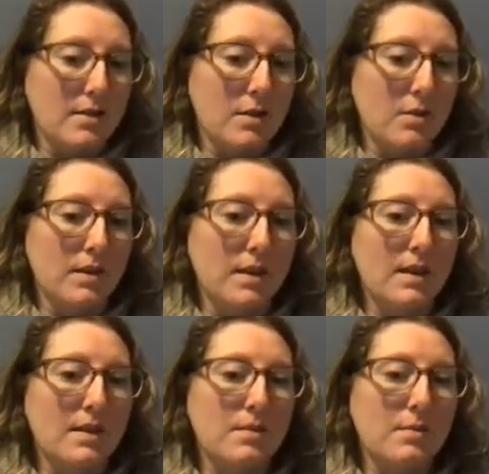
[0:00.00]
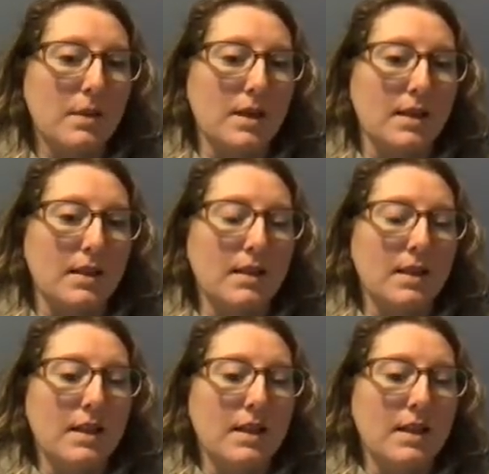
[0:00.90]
So this one,